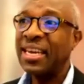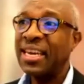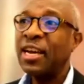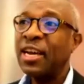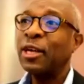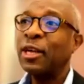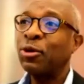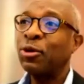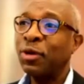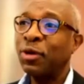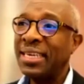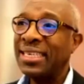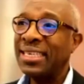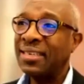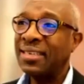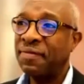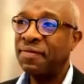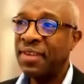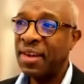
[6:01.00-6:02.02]
to
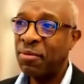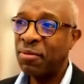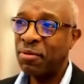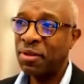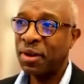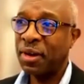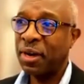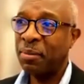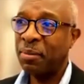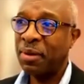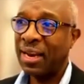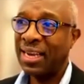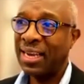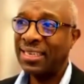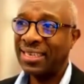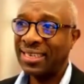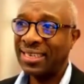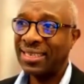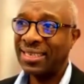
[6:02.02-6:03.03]
interfere with the criminal
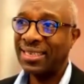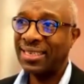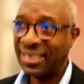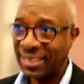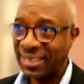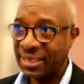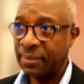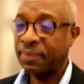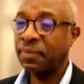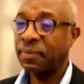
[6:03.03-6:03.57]
justice system